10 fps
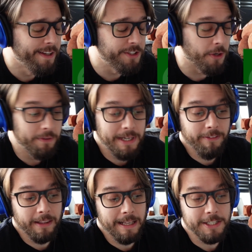So,
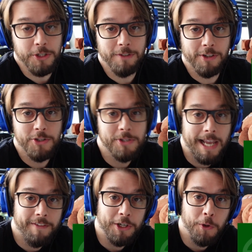nevertheless, Universal's
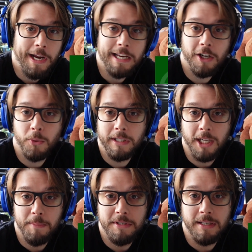having a great year when it
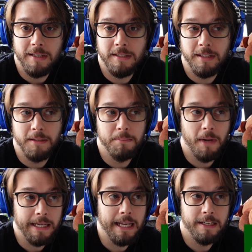comes to
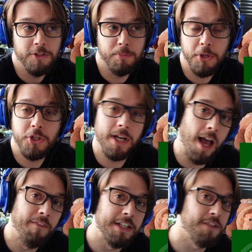money and distribution
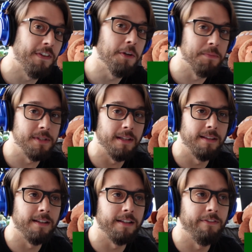of its films.
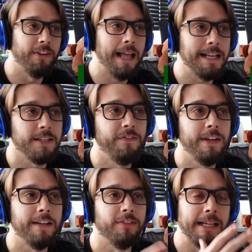The
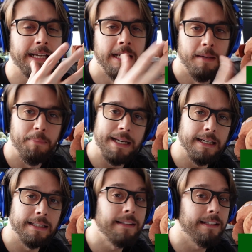philosophy of, like,
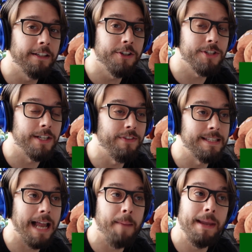being in the theaters, and if
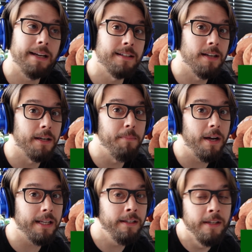it's not making a ton of
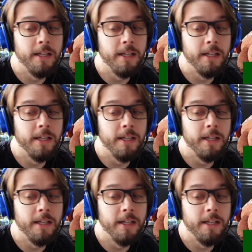money,